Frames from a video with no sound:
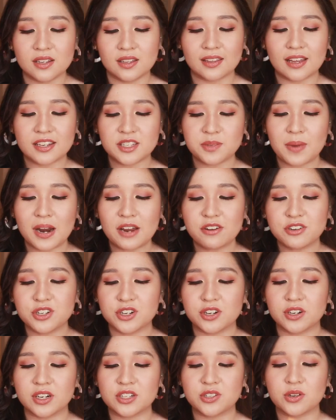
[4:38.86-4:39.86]
That's Brown
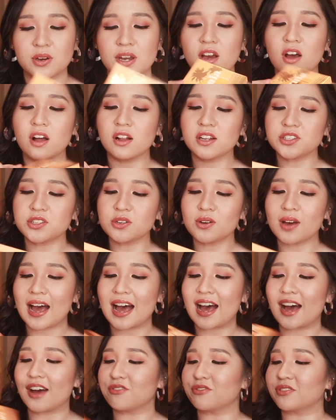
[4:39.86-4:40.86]
Sugar. So I also
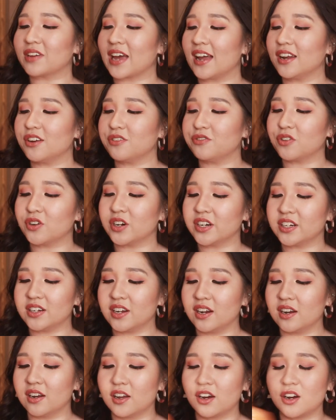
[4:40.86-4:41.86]
have
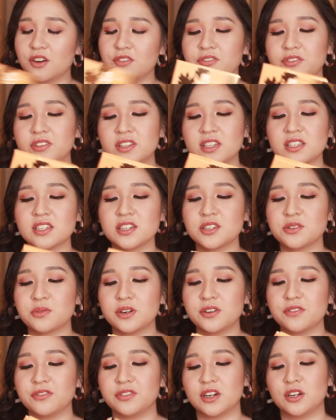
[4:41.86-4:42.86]
California Love. This is
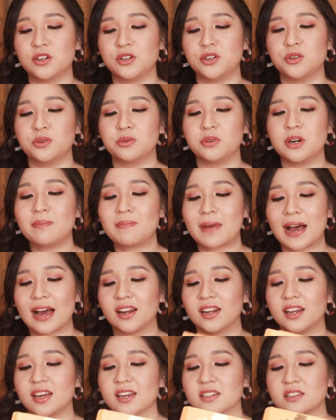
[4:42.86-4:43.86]
one of their newer
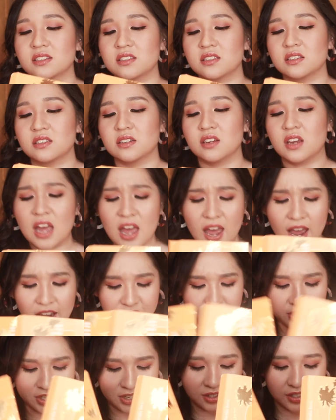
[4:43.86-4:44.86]
palettes.
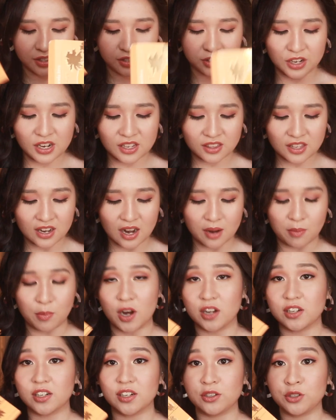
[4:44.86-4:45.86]
Actually, the three that I
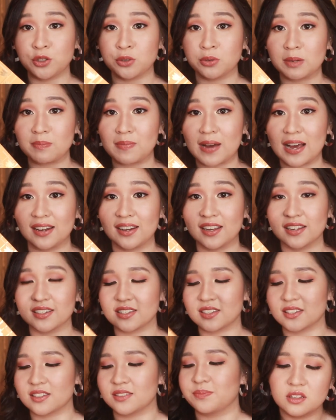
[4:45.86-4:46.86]
bought are newer
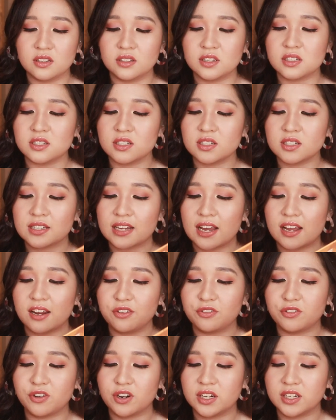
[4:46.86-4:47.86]
palettes. This is
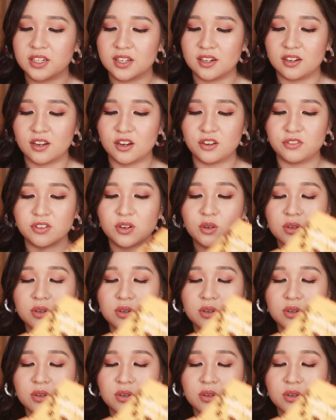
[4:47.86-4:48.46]
California Love.